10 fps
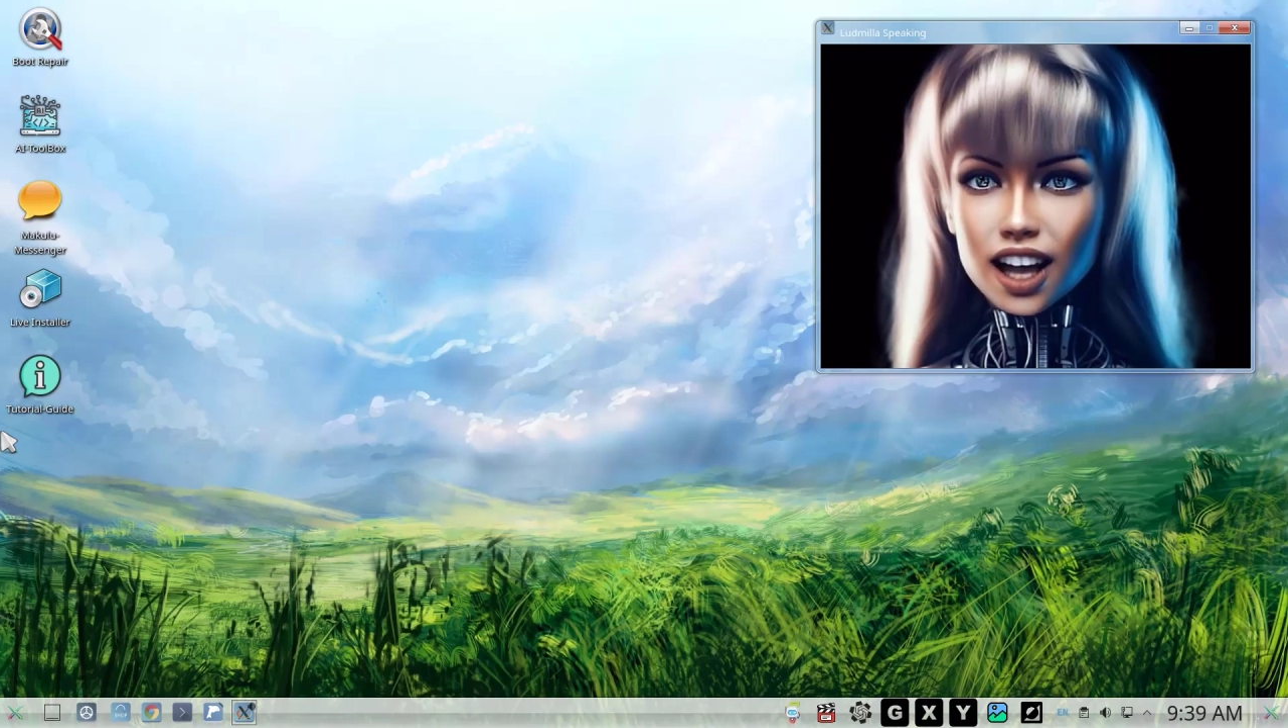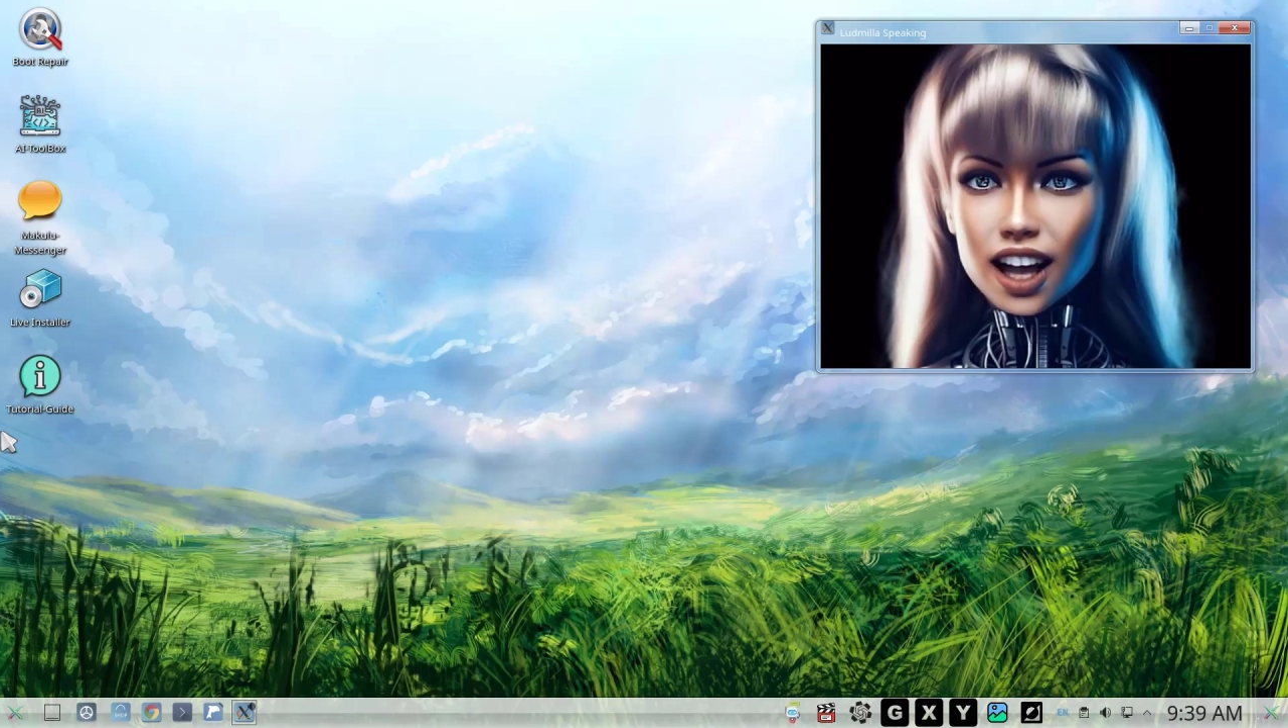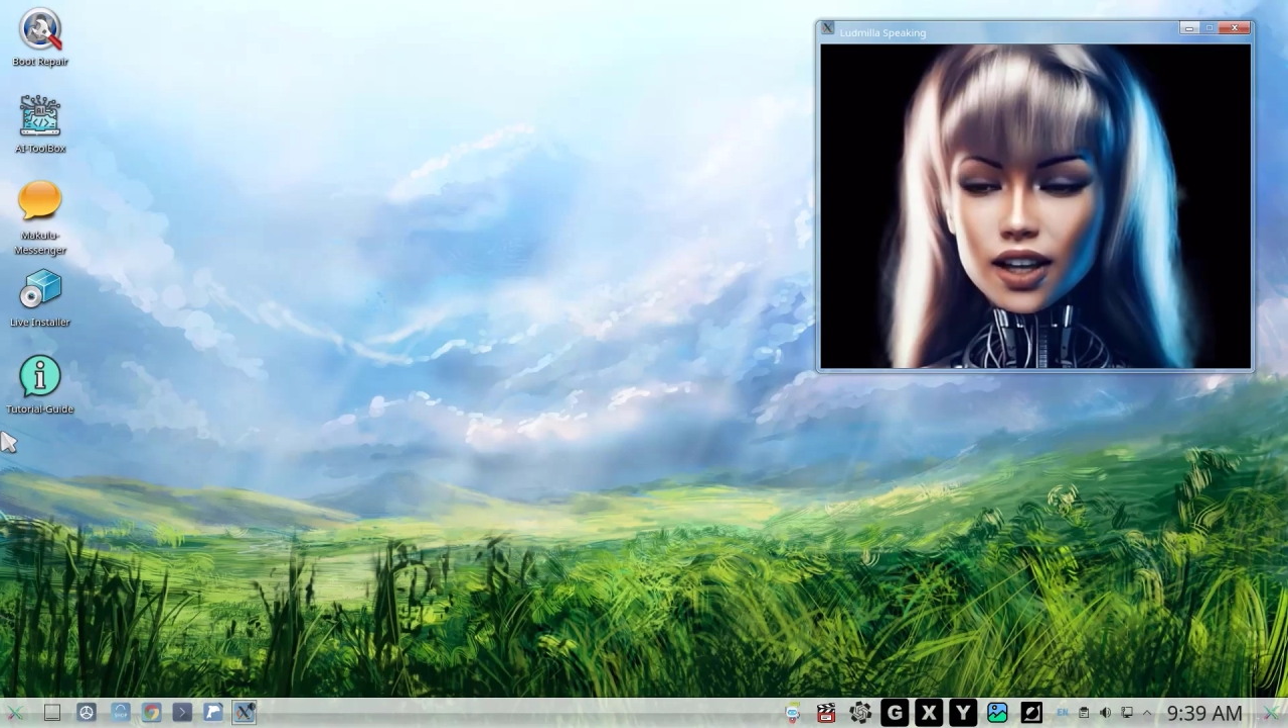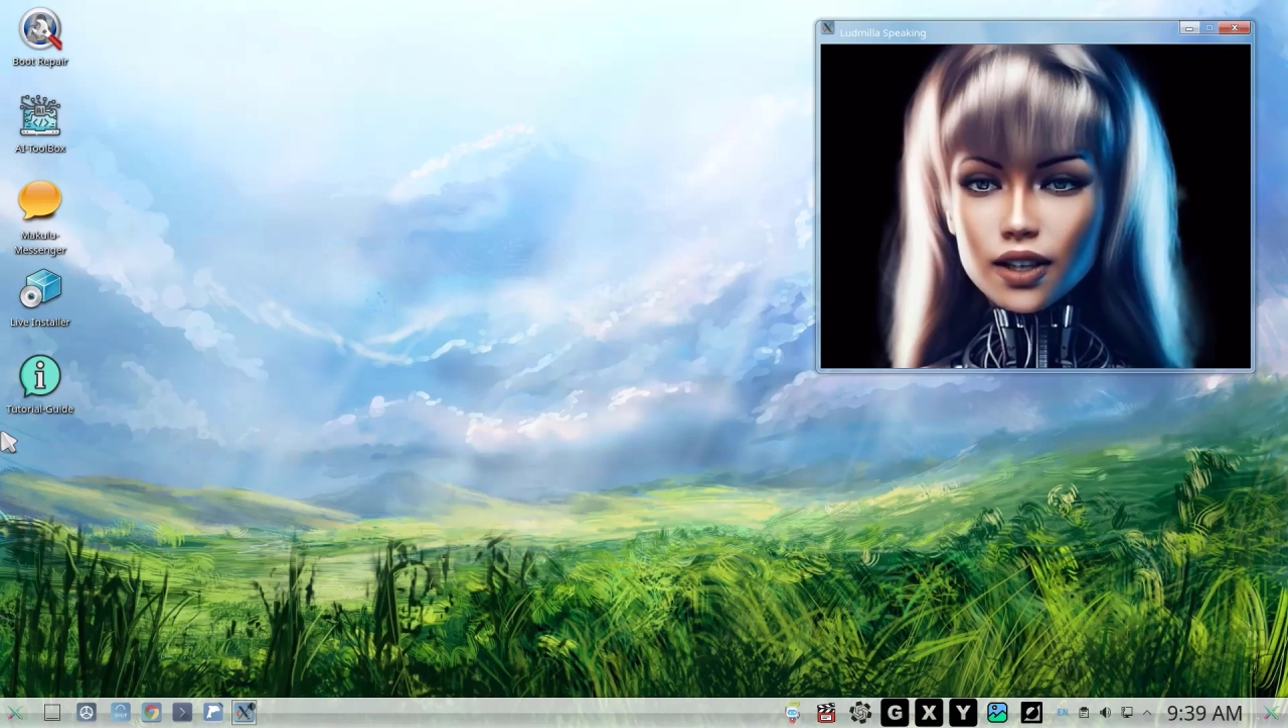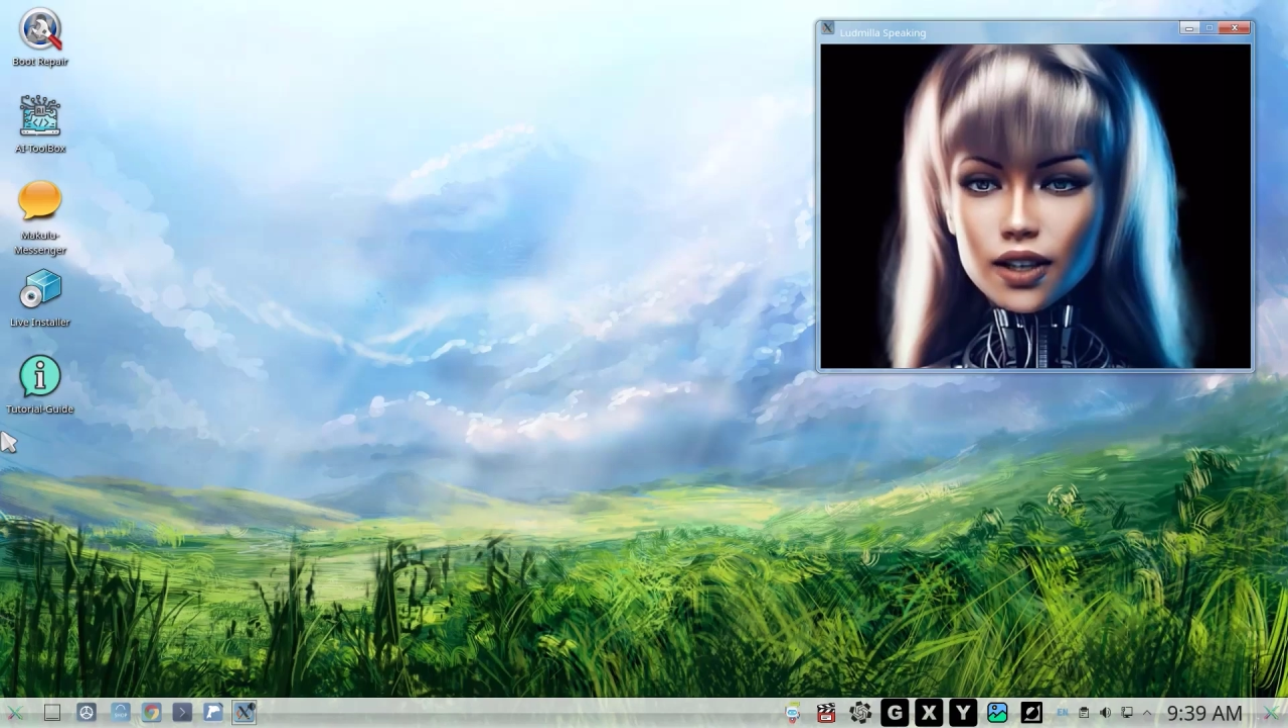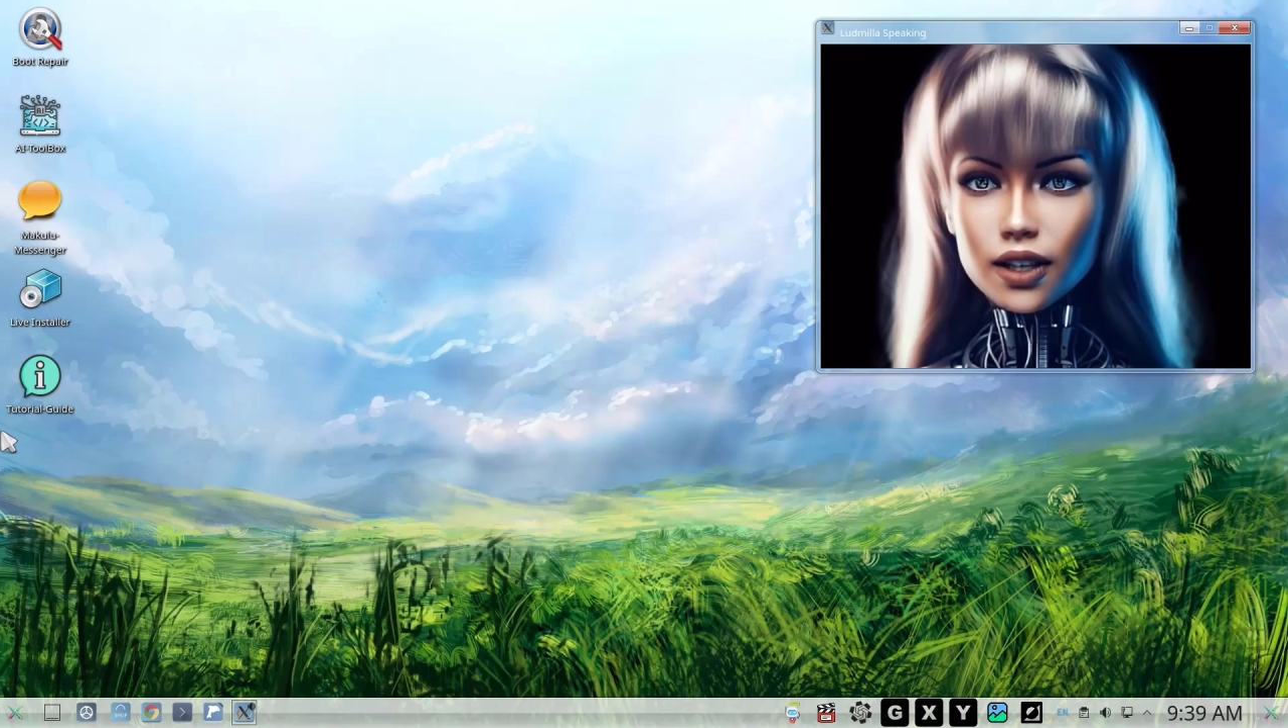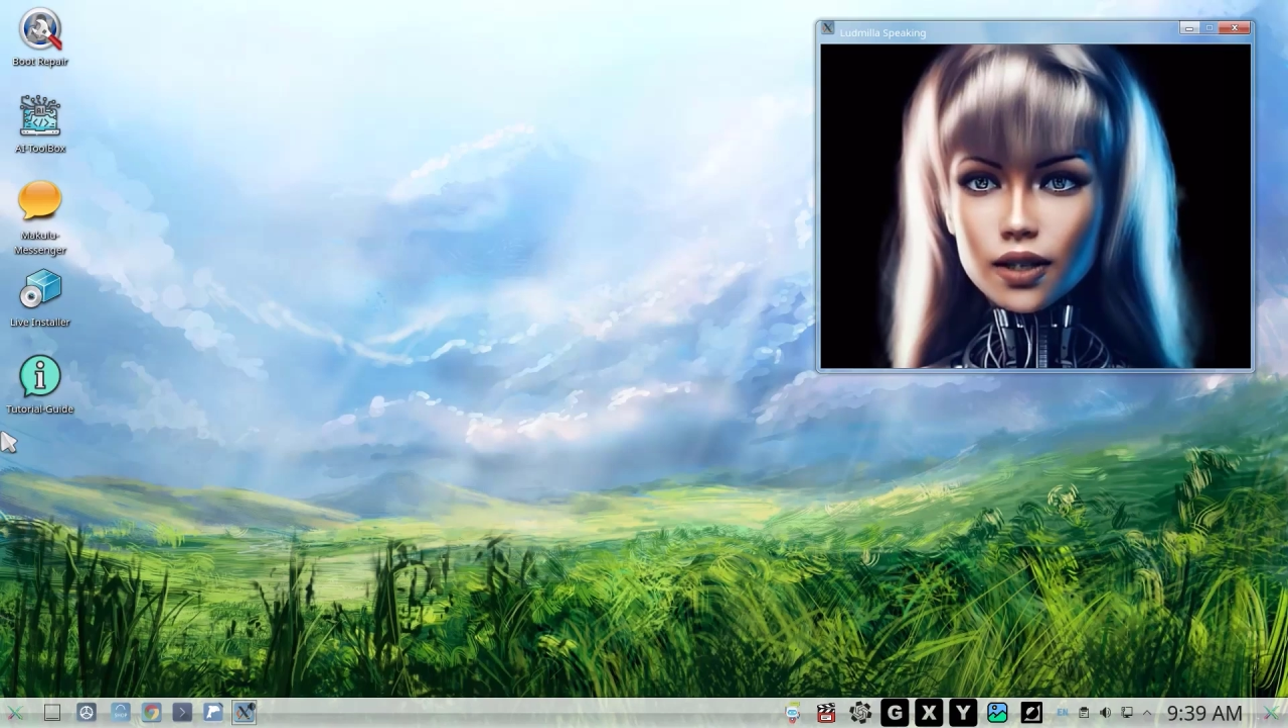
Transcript: long-term